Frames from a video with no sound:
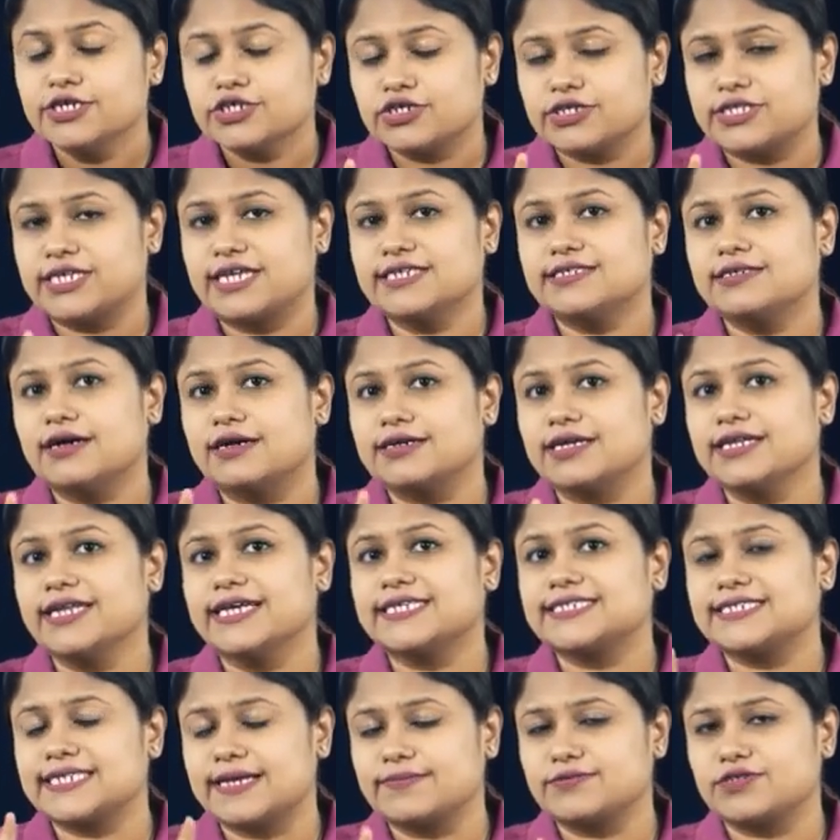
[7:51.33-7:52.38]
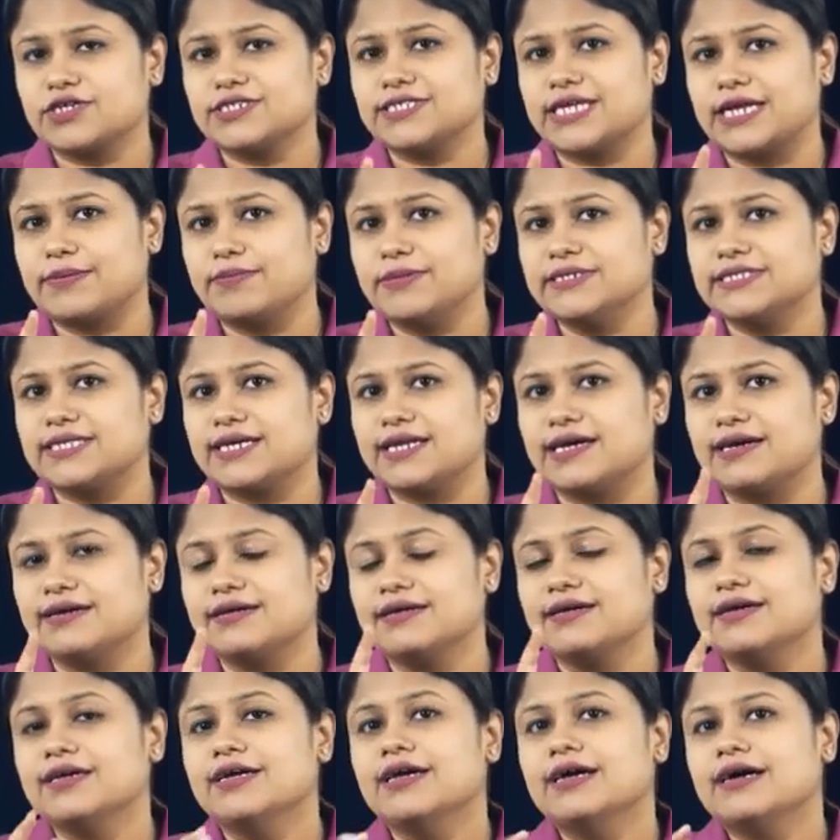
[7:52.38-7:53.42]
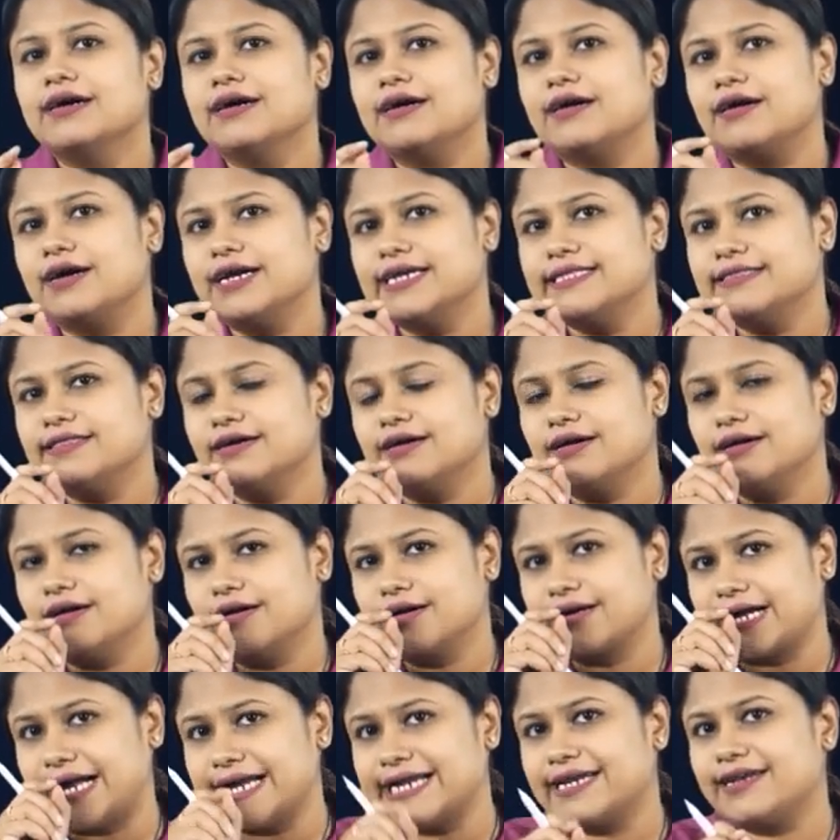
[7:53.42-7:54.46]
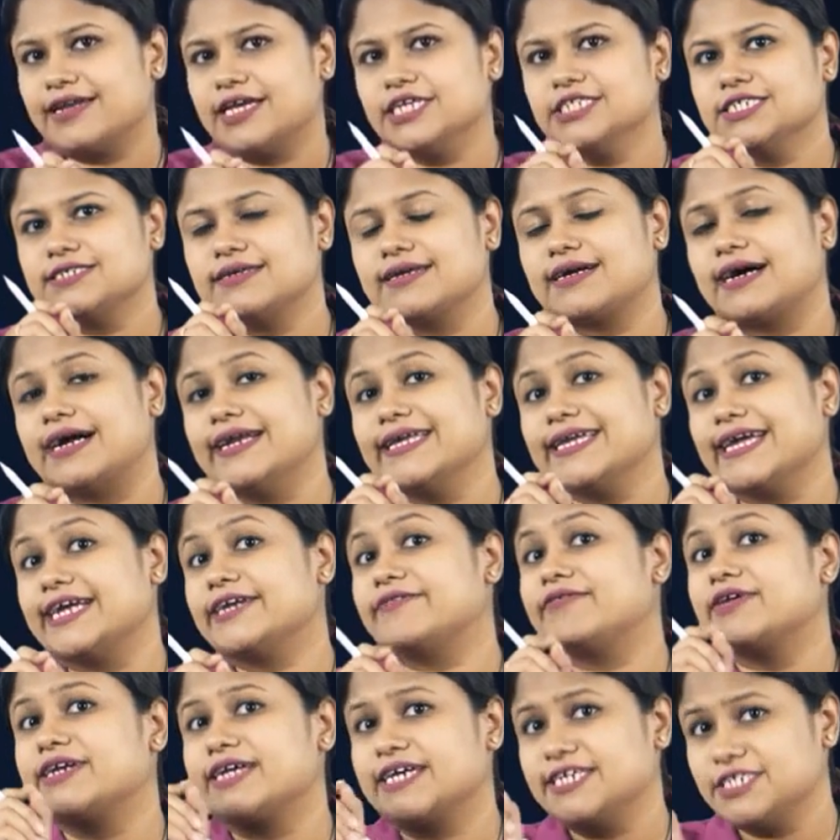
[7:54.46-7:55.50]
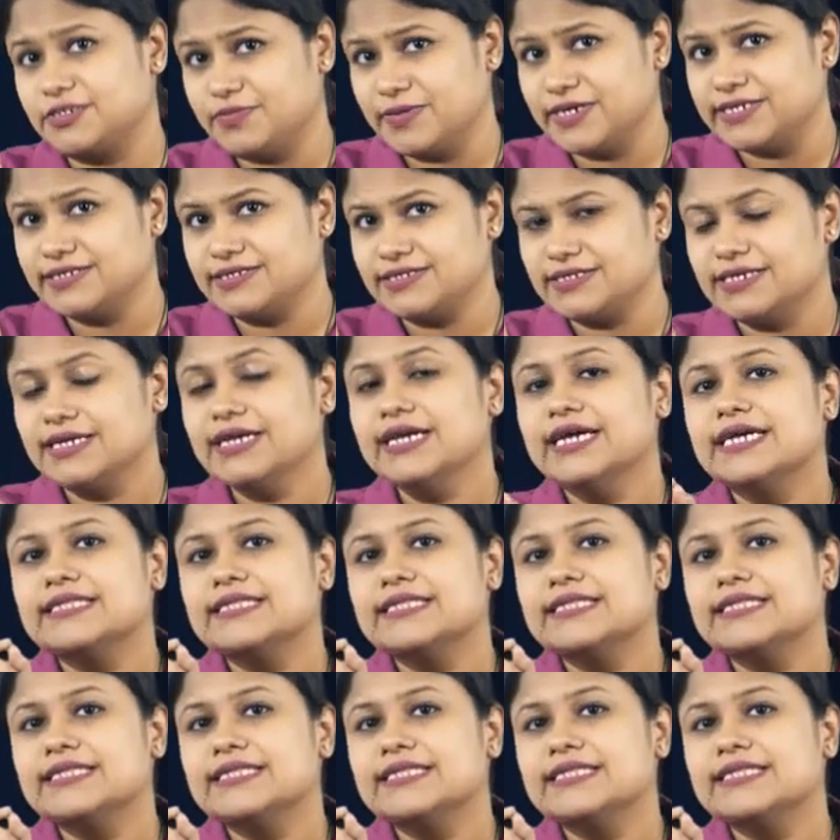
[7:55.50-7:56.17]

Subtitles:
So there are certain exceptions, that means there are in the guidelines regarding advertisements,